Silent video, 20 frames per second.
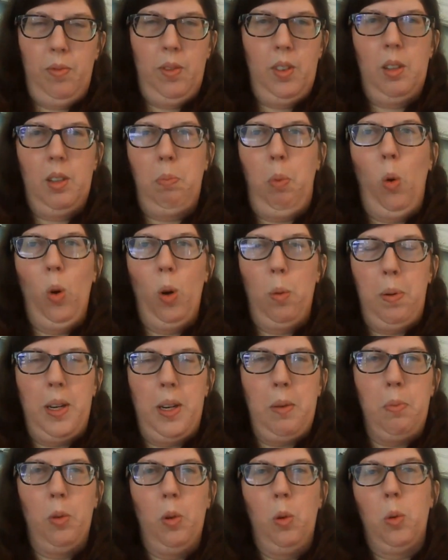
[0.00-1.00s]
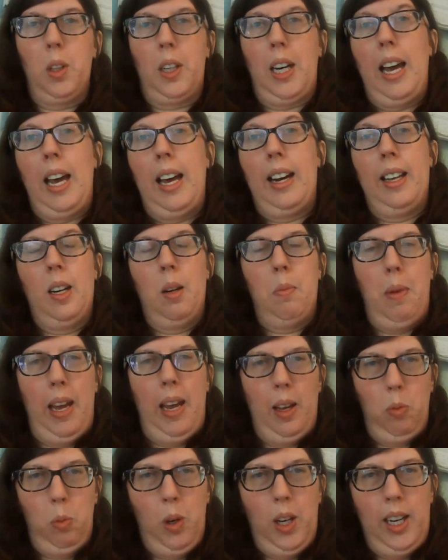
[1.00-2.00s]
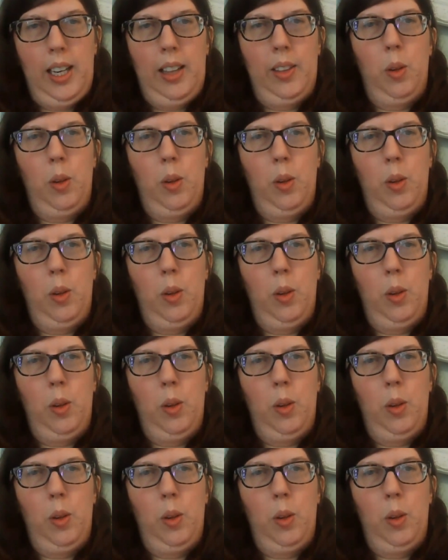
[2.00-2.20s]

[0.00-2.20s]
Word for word: poor people were kind of in a bad way and